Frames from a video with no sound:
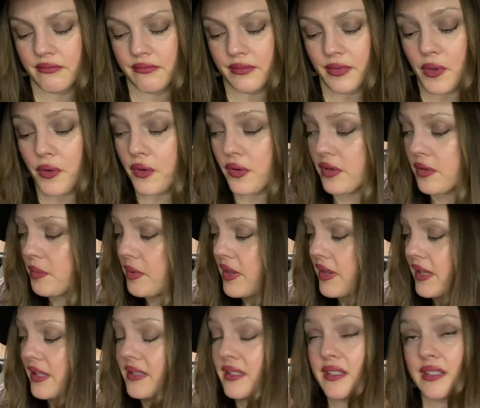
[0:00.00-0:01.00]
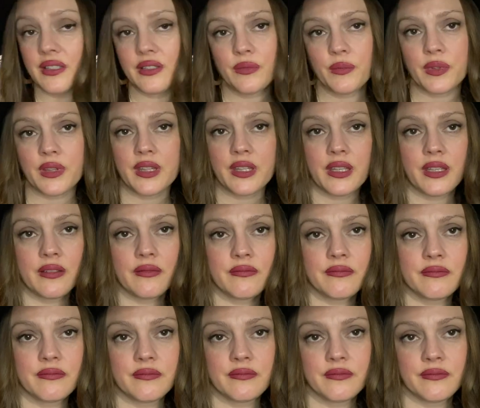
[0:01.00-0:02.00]
you're going to be there to deal with it.
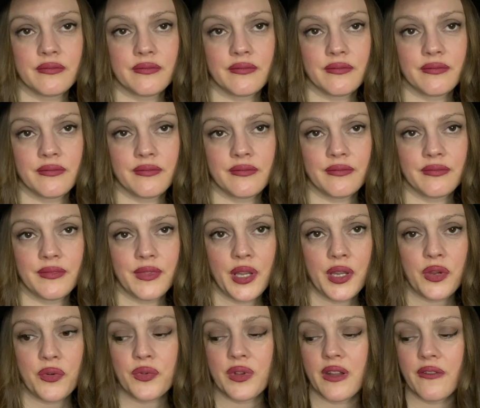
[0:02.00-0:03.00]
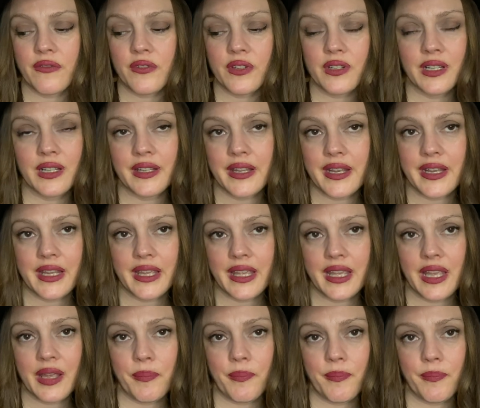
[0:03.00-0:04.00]
And you're never going to let it
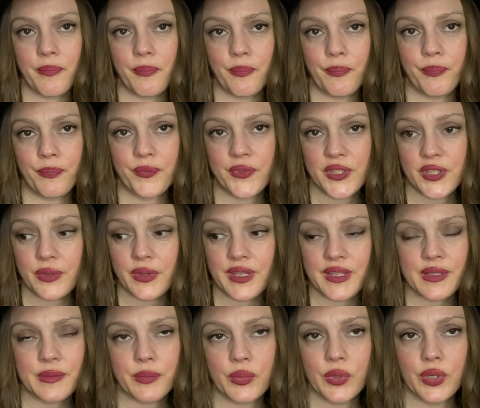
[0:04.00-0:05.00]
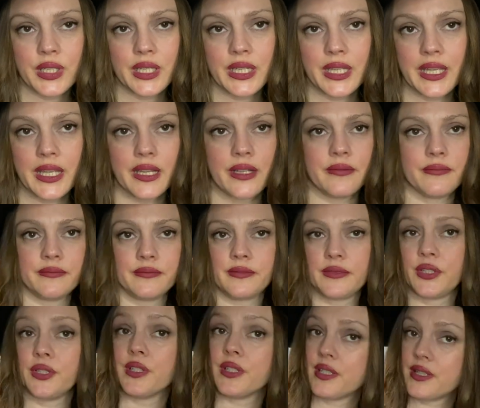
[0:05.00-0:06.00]
get to this point again.
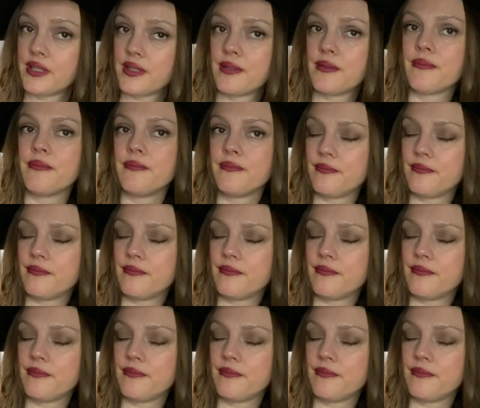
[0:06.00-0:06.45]
Because